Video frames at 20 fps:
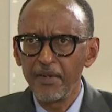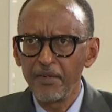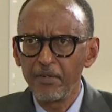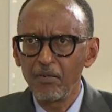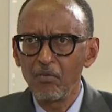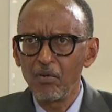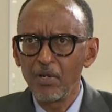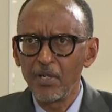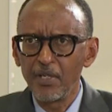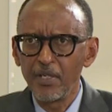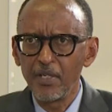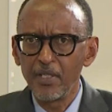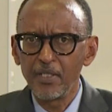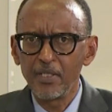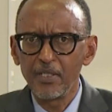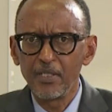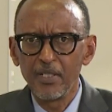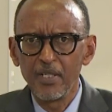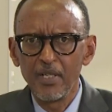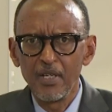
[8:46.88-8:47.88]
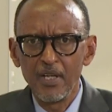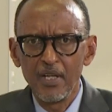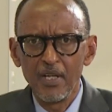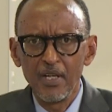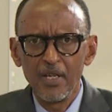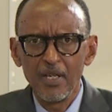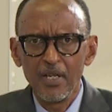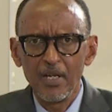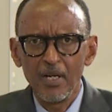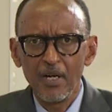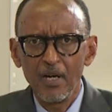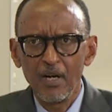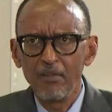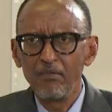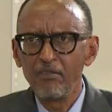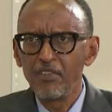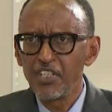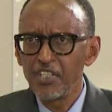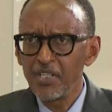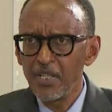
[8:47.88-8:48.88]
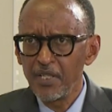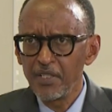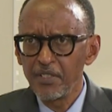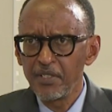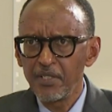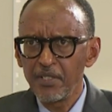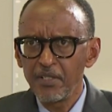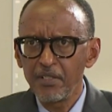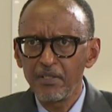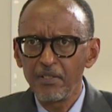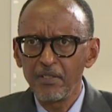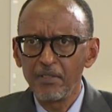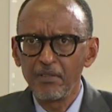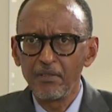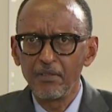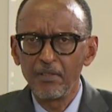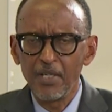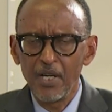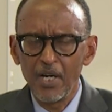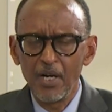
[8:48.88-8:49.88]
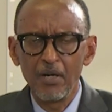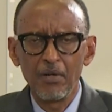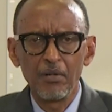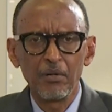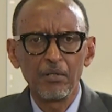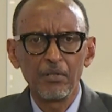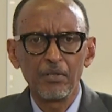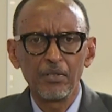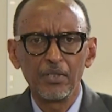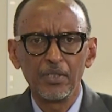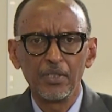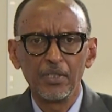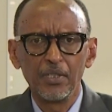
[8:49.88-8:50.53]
and Rwanda have a chance now